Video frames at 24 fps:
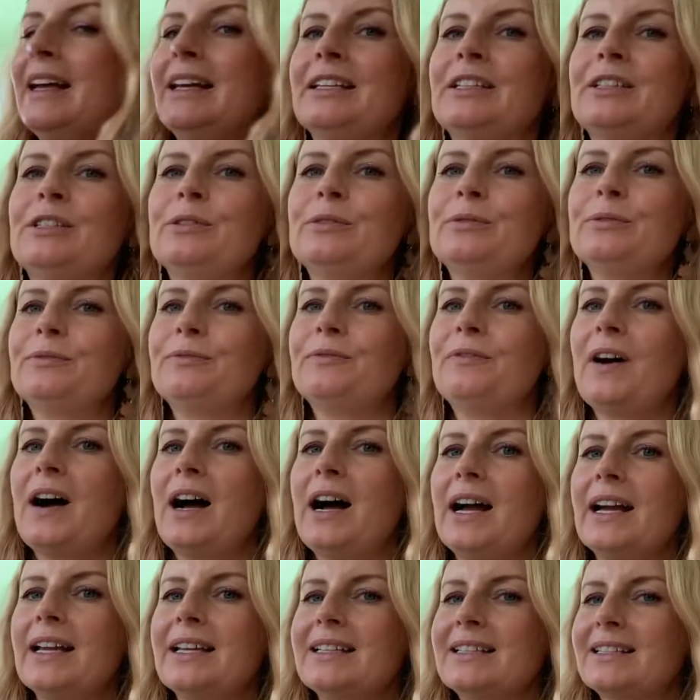to
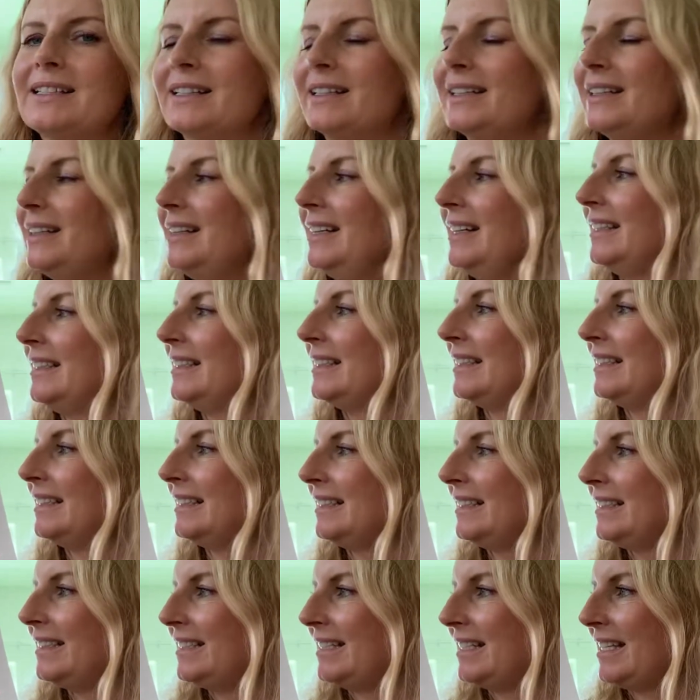find a little
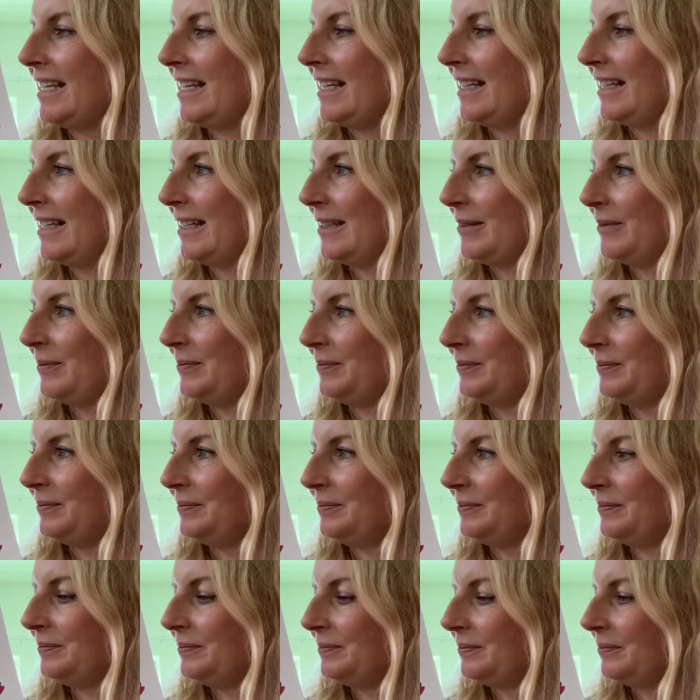tin.
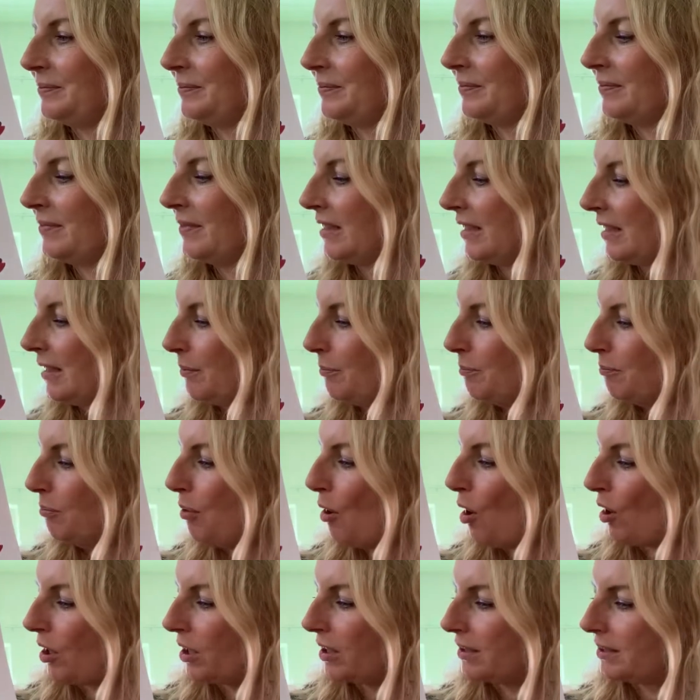The
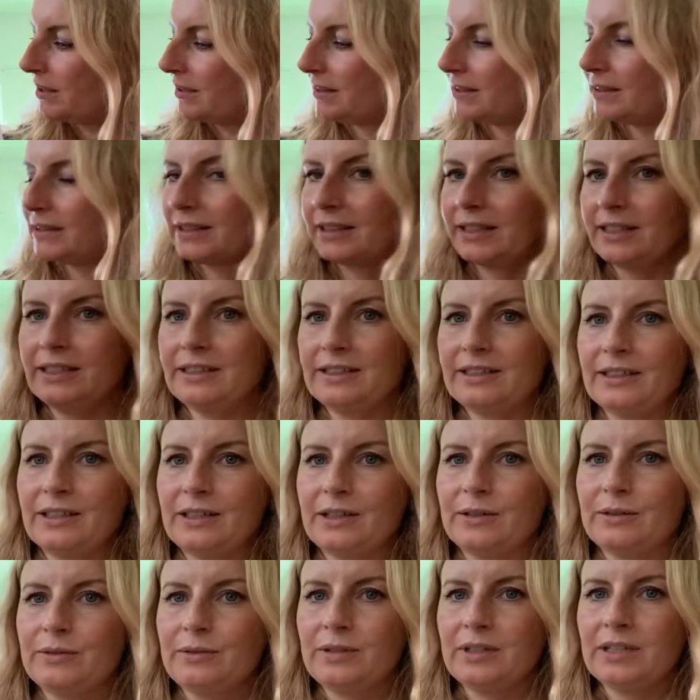box,
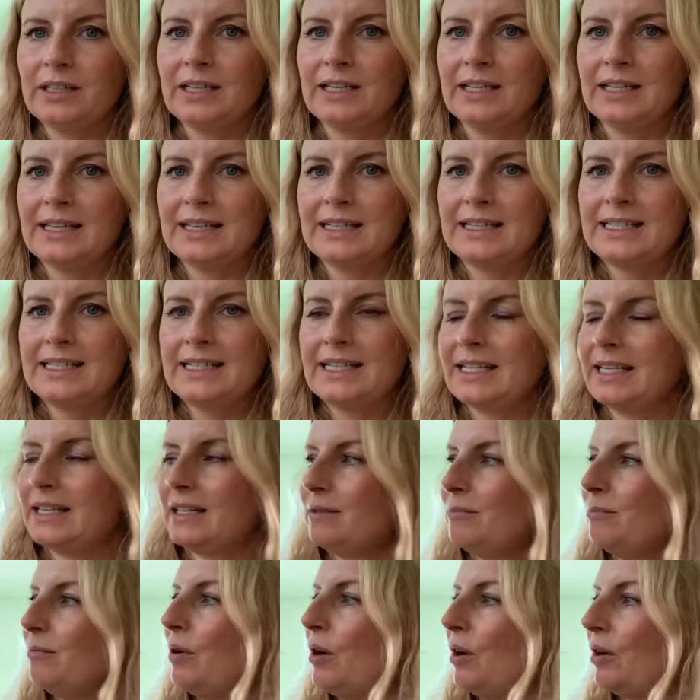
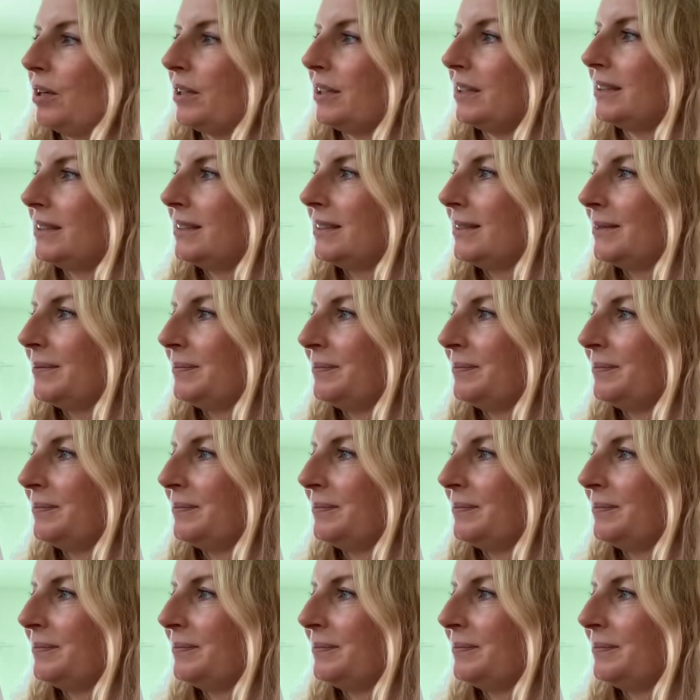tin box.